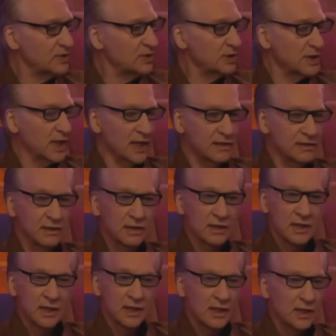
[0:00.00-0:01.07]
should get
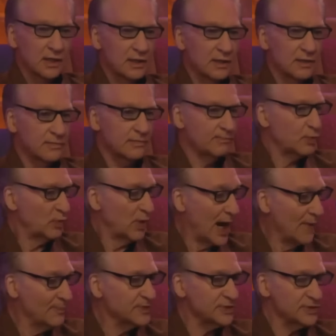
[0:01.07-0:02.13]

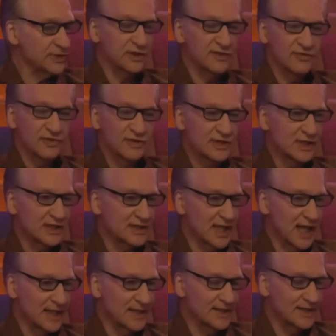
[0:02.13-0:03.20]
props just for
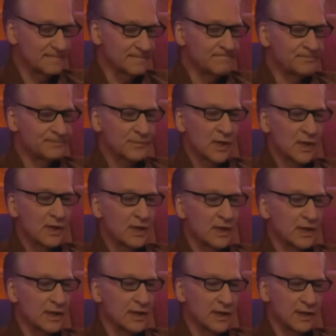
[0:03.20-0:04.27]
success,
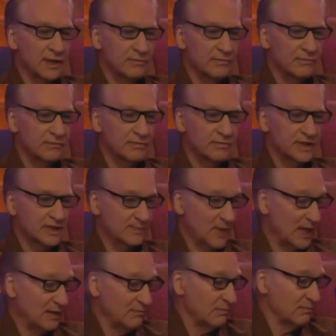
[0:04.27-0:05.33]

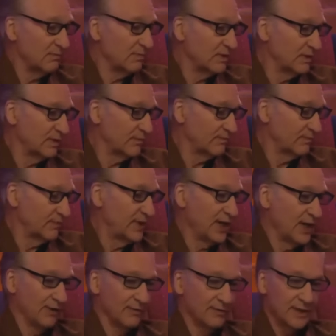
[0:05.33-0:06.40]
despite the,
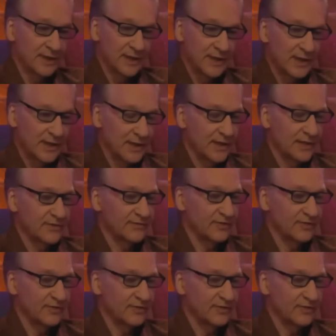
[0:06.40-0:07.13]
you know, the